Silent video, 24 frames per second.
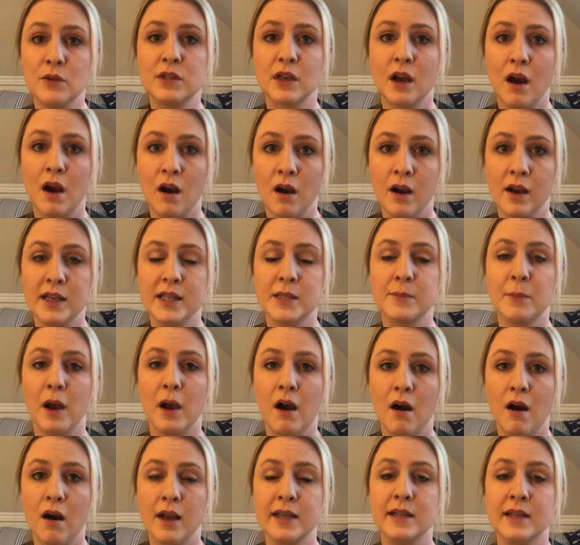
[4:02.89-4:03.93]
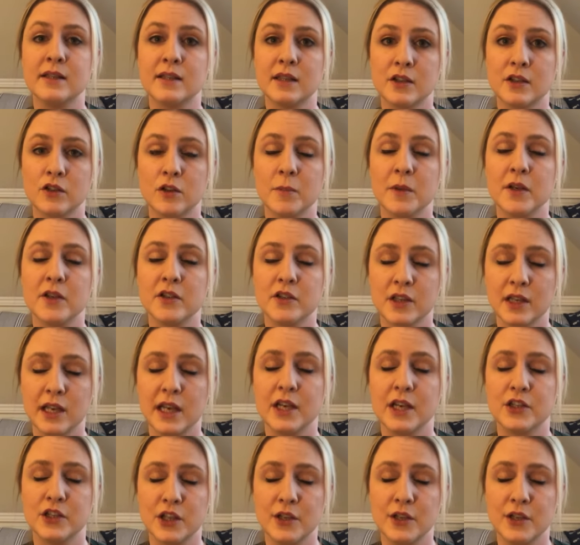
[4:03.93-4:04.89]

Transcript: to hide behind distribution. Okay.